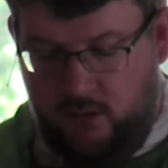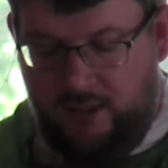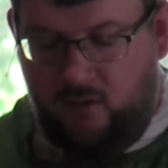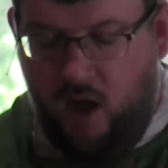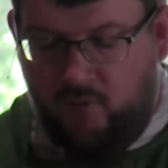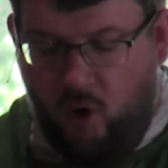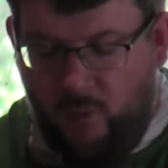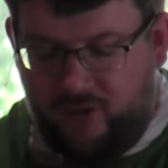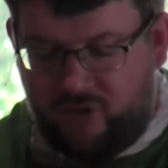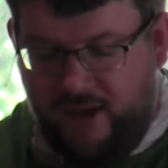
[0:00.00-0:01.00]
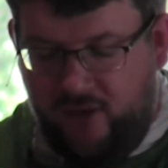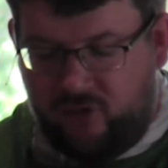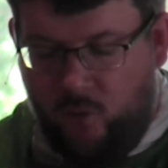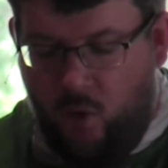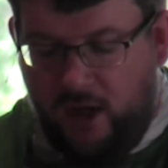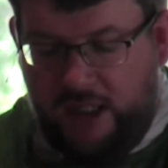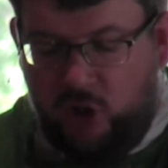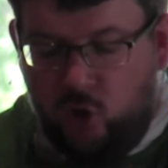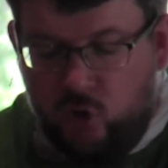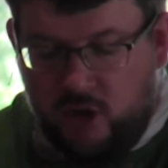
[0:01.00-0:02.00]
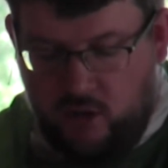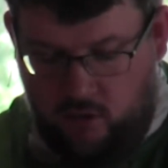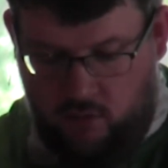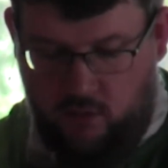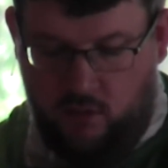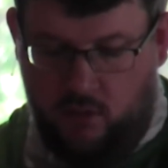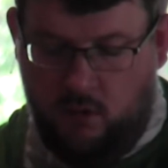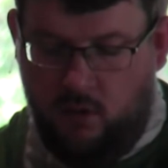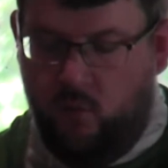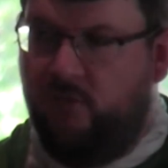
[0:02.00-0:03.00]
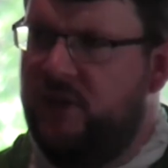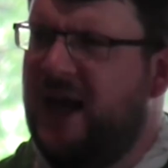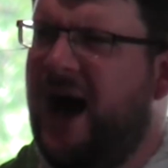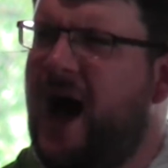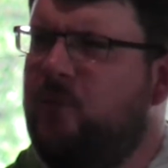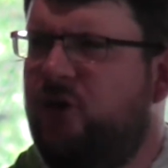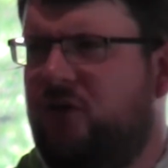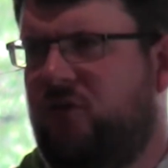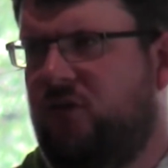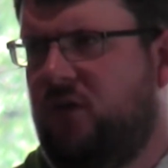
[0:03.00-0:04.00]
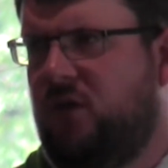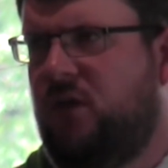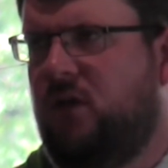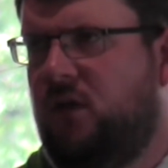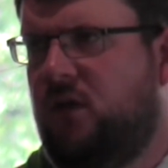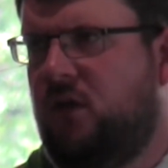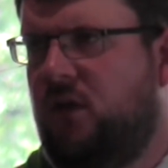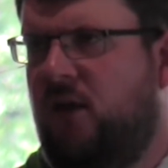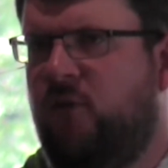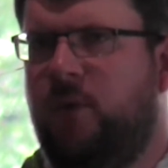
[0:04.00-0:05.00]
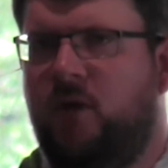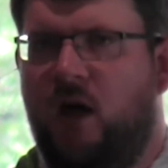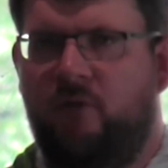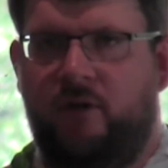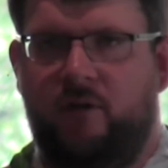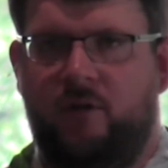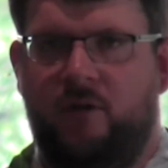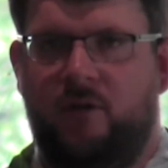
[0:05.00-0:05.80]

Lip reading: And love always tends to want a union with the object of the beloved.